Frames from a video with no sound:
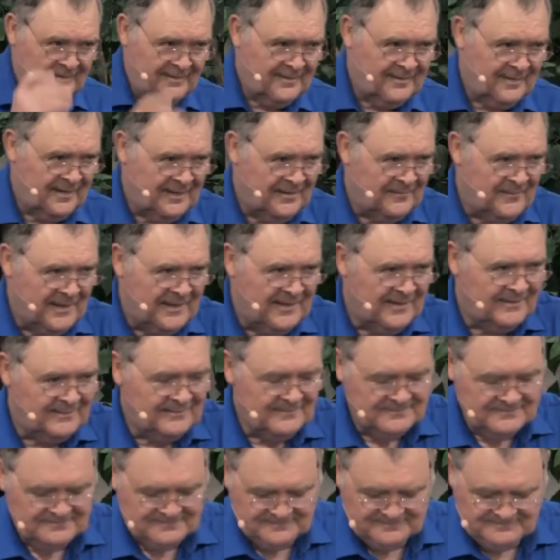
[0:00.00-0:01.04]

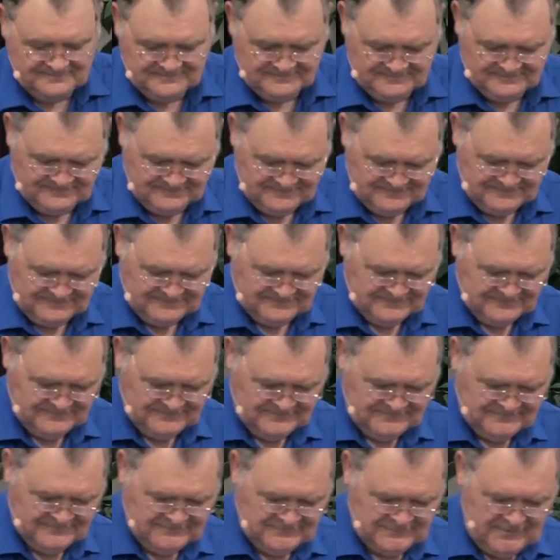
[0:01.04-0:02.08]
Amen.
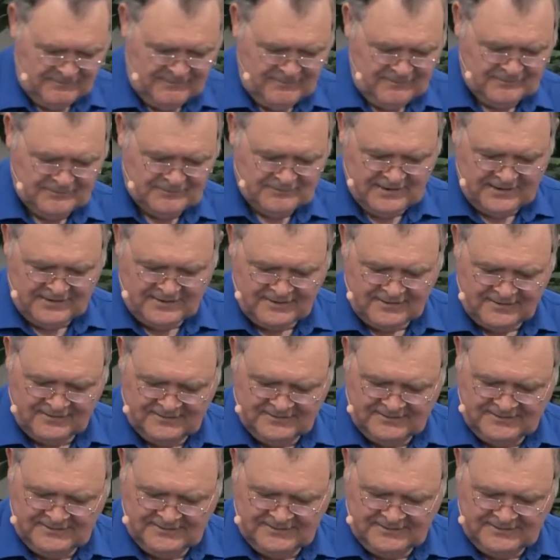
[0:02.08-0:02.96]
Some of us need to